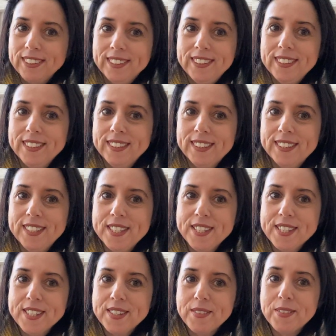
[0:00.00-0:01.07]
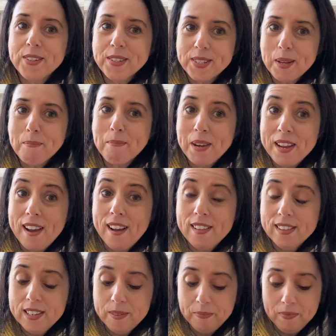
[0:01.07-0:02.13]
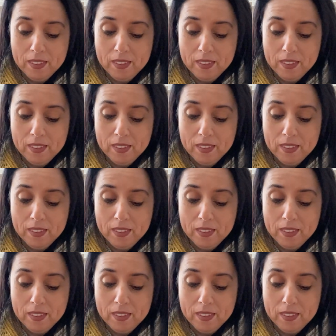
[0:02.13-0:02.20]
this looks up my alley.